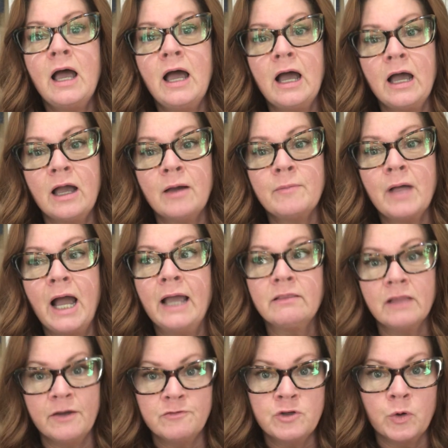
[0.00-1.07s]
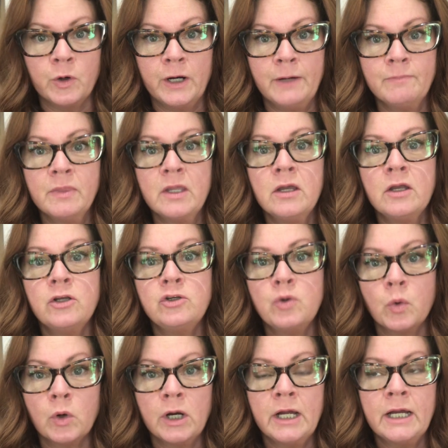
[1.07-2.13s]
I love Nora.
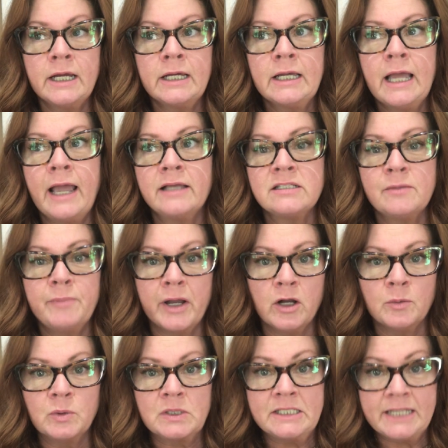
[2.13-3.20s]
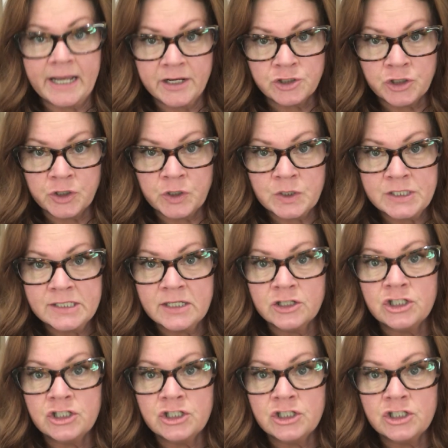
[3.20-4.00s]
Nora has impeccable standards.